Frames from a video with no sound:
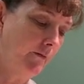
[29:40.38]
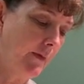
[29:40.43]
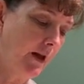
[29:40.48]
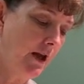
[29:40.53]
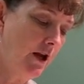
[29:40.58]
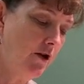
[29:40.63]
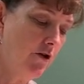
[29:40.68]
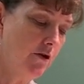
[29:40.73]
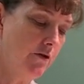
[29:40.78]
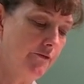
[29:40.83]

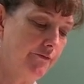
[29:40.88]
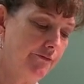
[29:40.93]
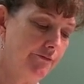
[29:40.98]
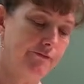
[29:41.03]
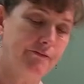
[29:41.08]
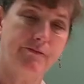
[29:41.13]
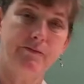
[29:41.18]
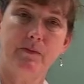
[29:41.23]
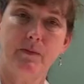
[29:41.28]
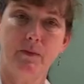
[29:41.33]
here.
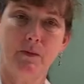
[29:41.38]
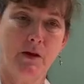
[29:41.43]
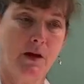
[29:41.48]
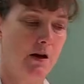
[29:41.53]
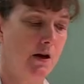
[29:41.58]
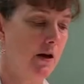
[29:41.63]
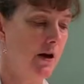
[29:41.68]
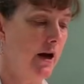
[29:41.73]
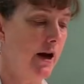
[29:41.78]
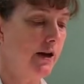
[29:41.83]

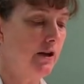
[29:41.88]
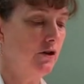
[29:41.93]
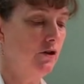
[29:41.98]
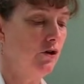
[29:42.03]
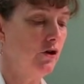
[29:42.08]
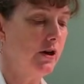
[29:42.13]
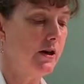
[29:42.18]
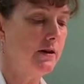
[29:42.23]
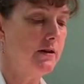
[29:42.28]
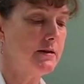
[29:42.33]
I can
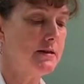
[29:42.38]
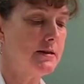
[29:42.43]
look at the